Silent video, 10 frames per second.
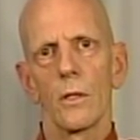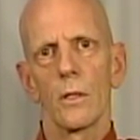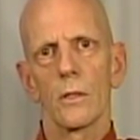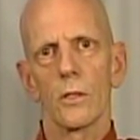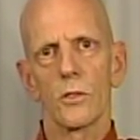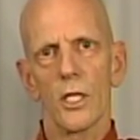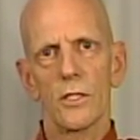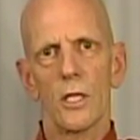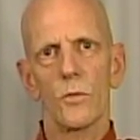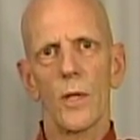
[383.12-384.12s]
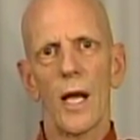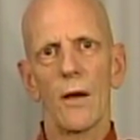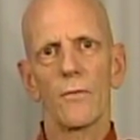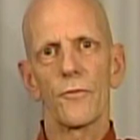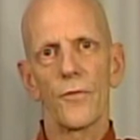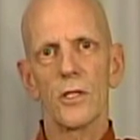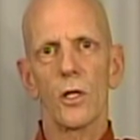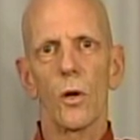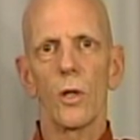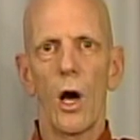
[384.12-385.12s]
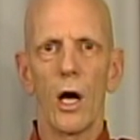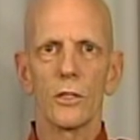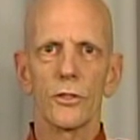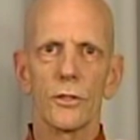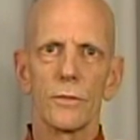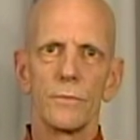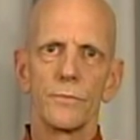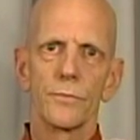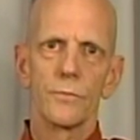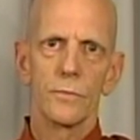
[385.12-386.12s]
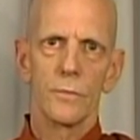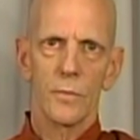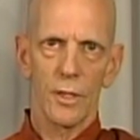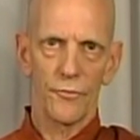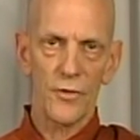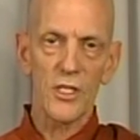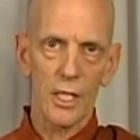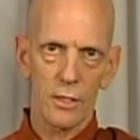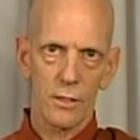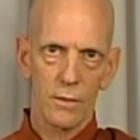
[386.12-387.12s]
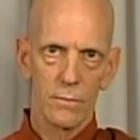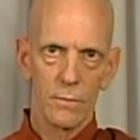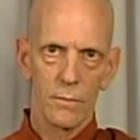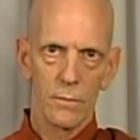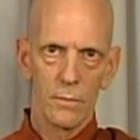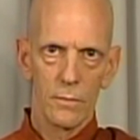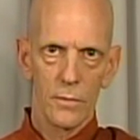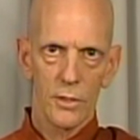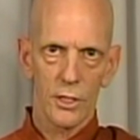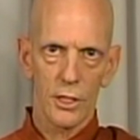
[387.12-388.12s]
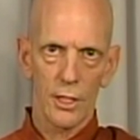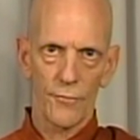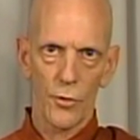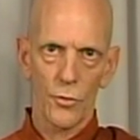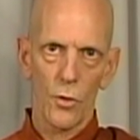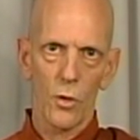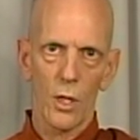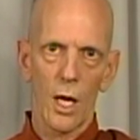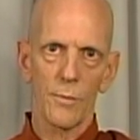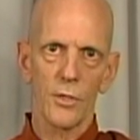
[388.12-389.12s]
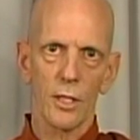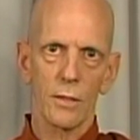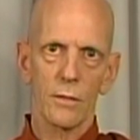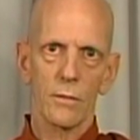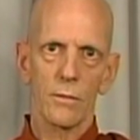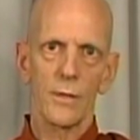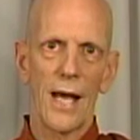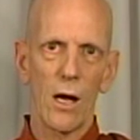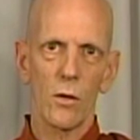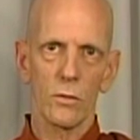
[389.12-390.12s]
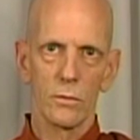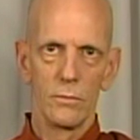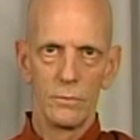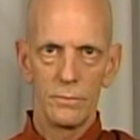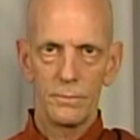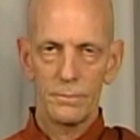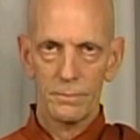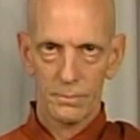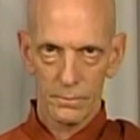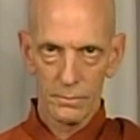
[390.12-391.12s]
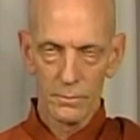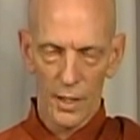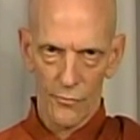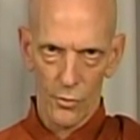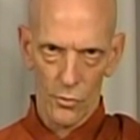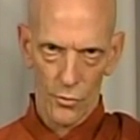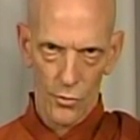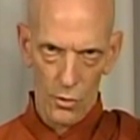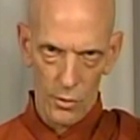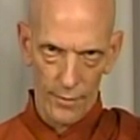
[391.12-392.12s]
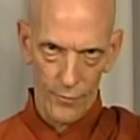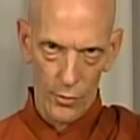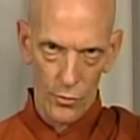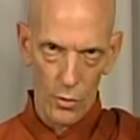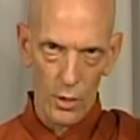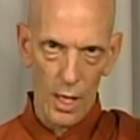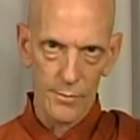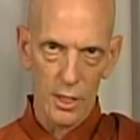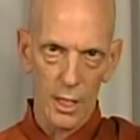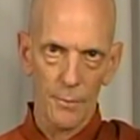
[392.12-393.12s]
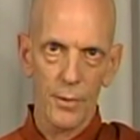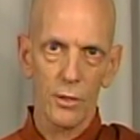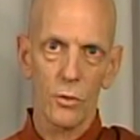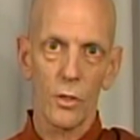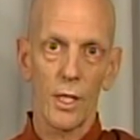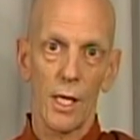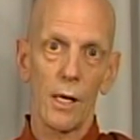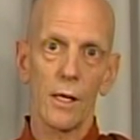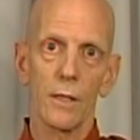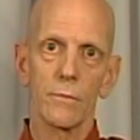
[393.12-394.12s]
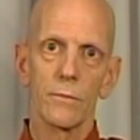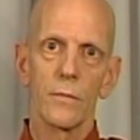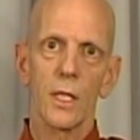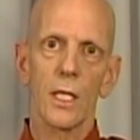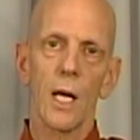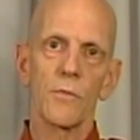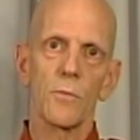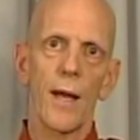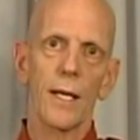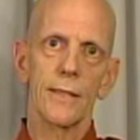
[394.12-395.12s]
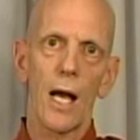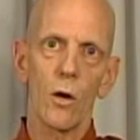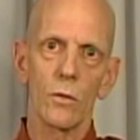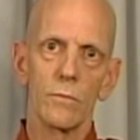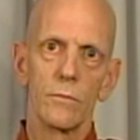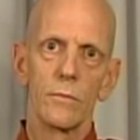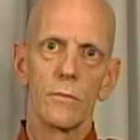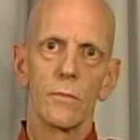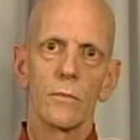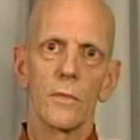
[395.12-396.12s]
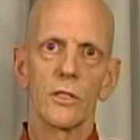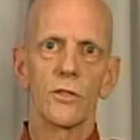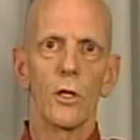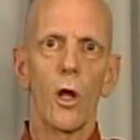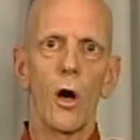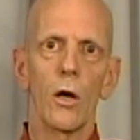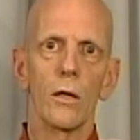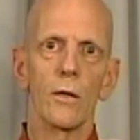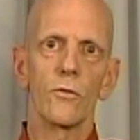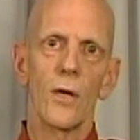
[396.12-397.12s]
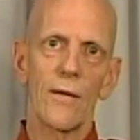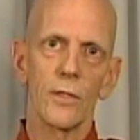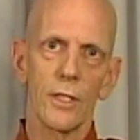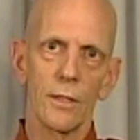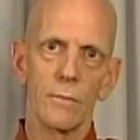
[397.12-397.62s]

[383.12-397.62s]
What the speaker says: So just as we have the physical laws of physics, such as if you throw an object down, if you throw an object up into the air, it comes back down. It's the law of gravity.